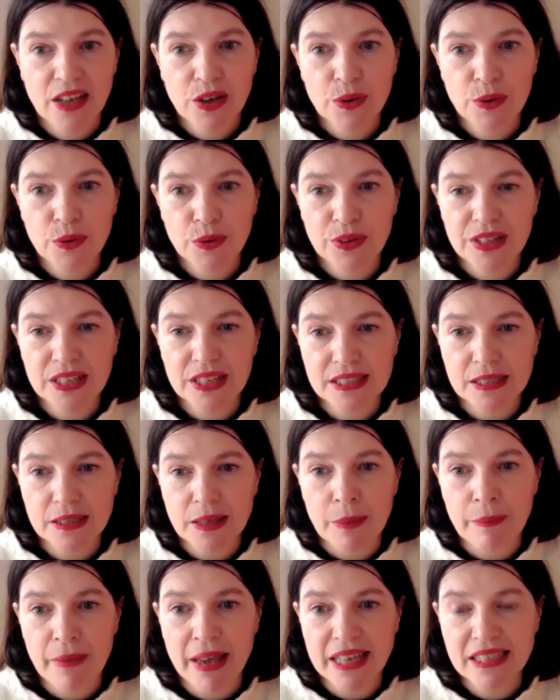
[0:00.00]
who are this
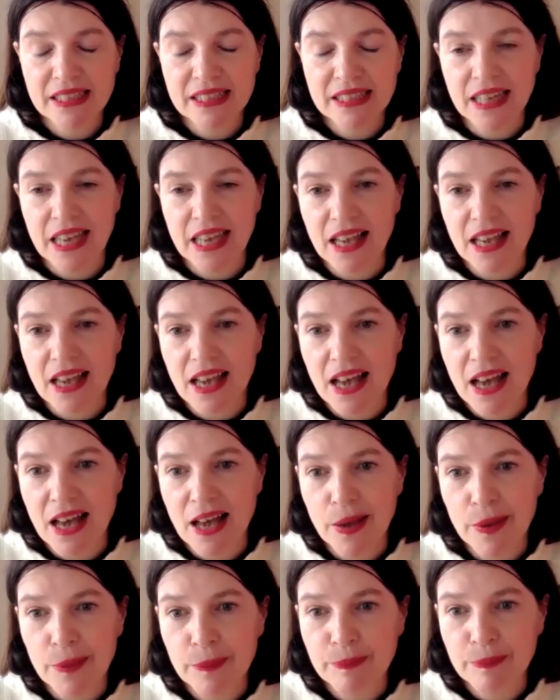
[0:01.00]
amazing
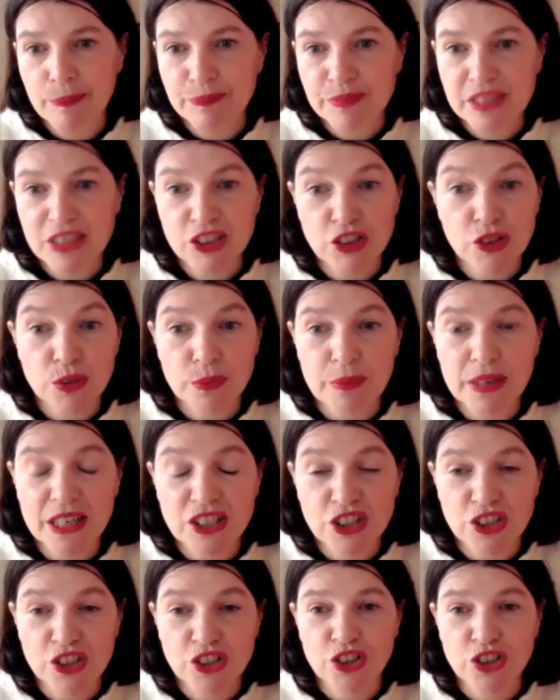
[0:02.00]
um, digital
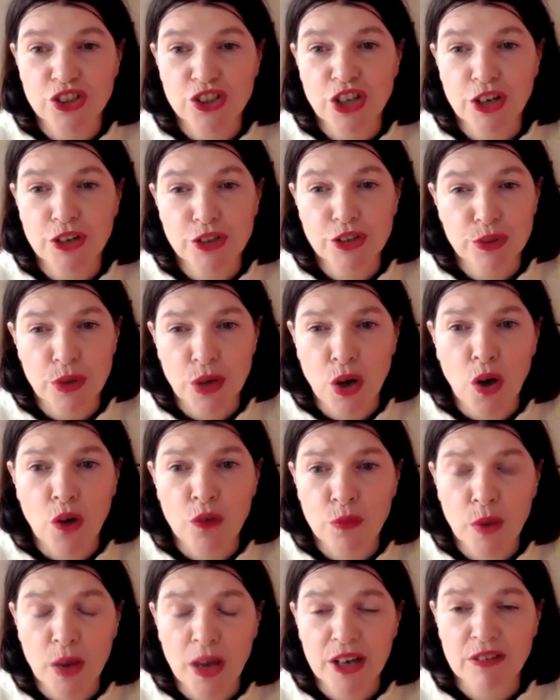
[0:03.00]
media studio, do a lot
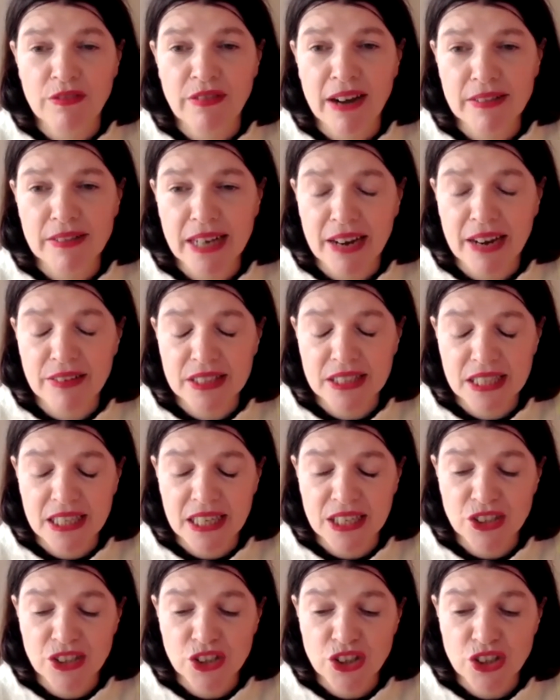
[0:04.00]
of work around
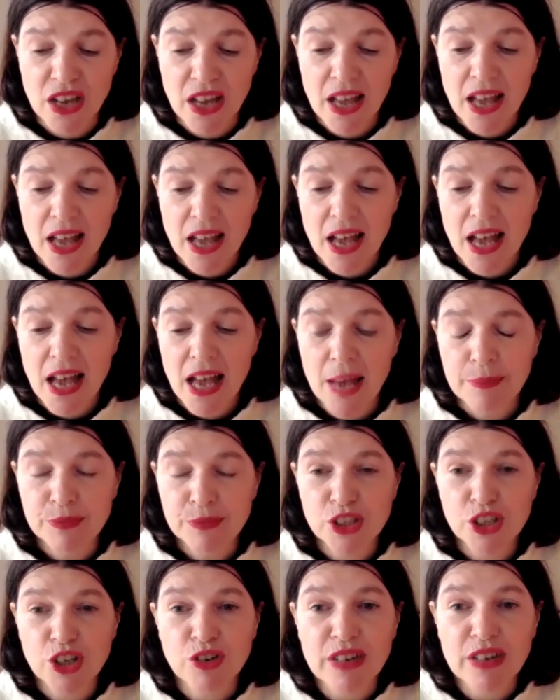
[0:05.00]
heritage, um,
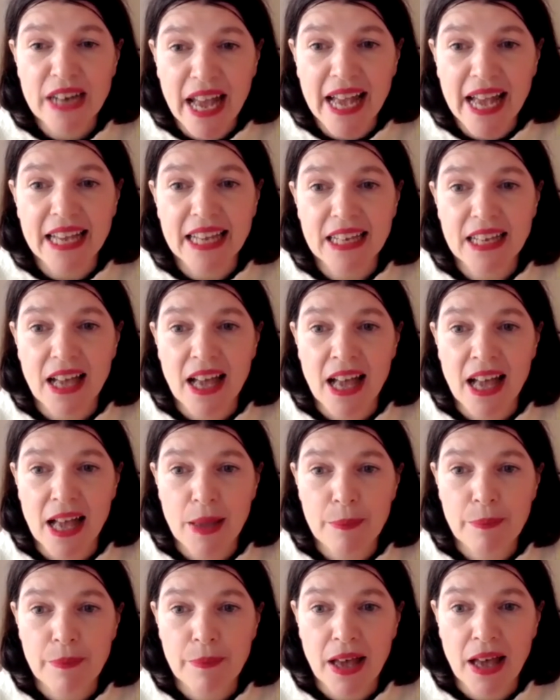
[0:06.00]
to create
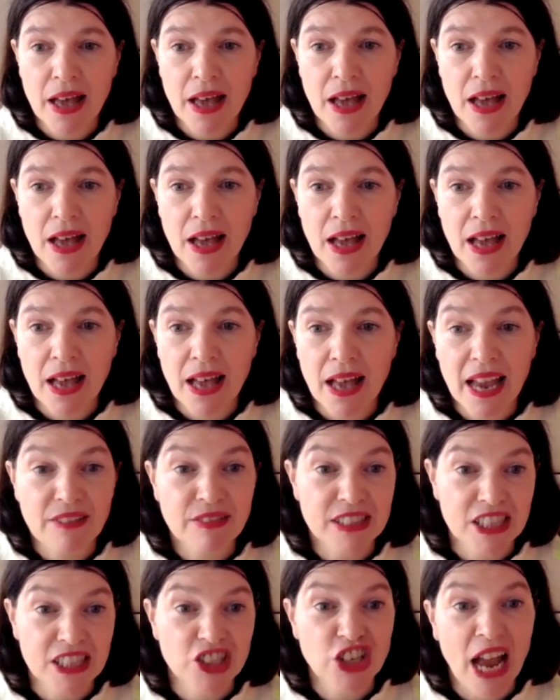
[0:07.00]
um, a
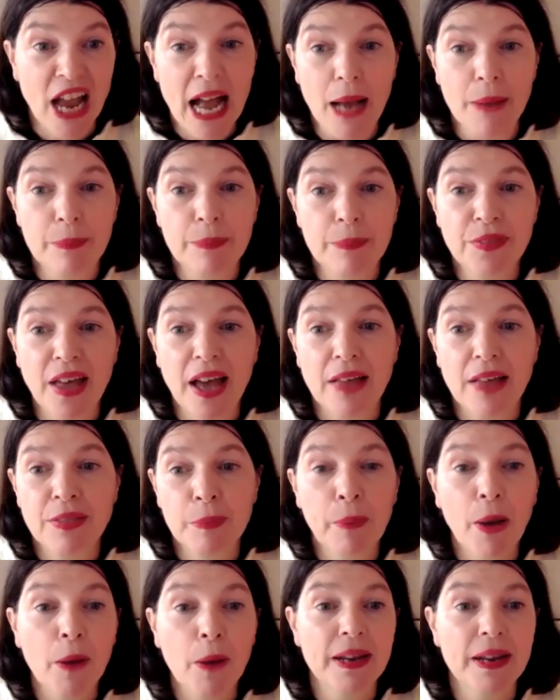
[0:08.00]
heritage app that
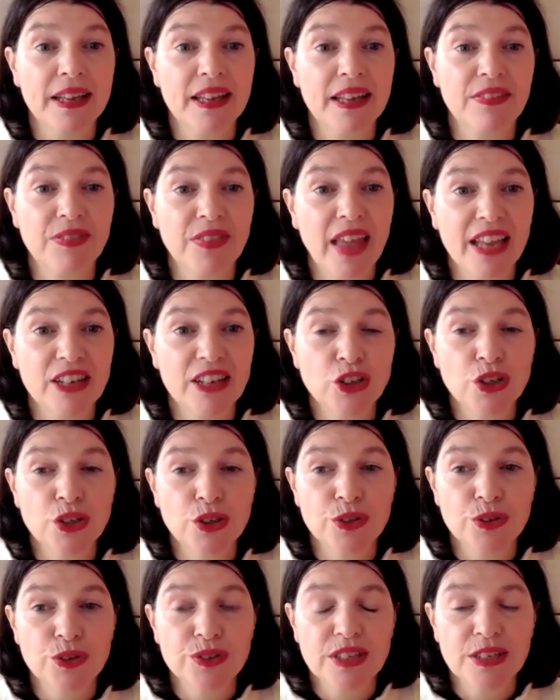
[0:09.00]
the public can then
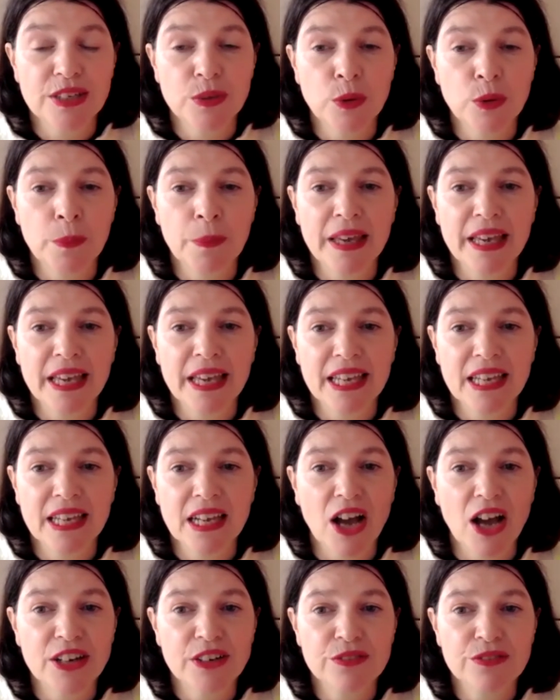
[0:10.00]
use, and it will be
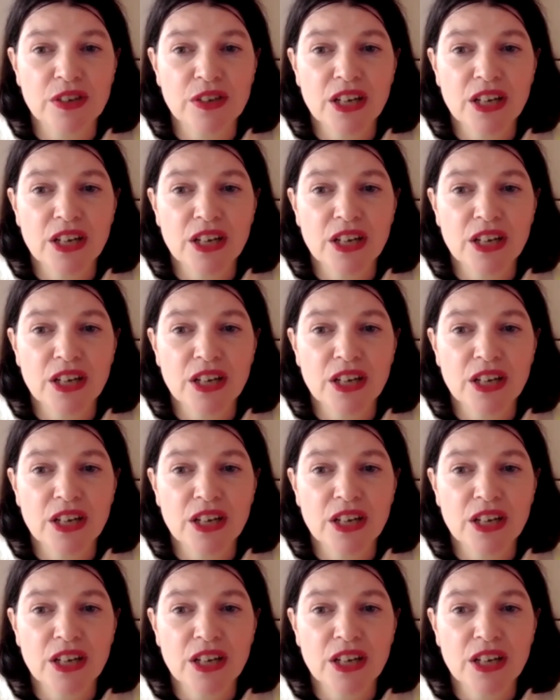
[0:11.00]
kind of